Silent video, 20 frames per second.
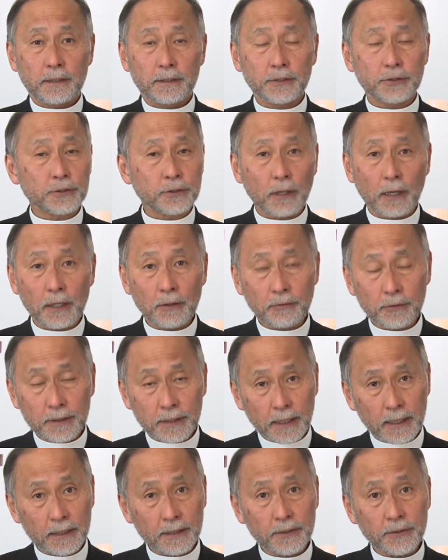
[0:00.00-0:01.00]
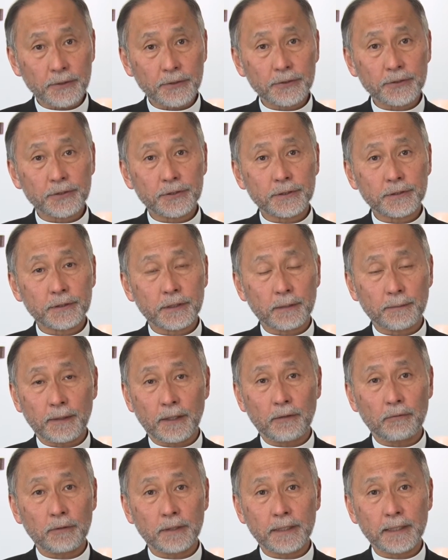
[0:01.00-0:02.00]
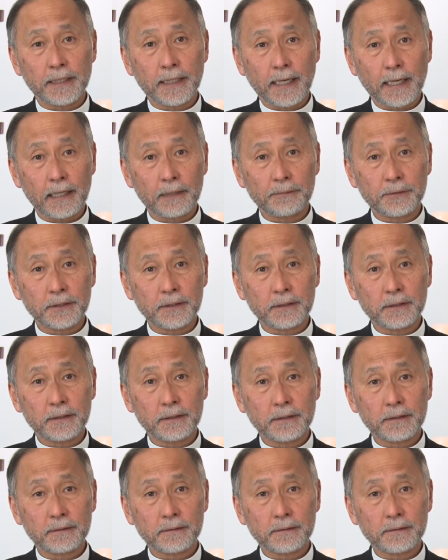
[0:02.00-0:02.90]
to talk with others about what had happened,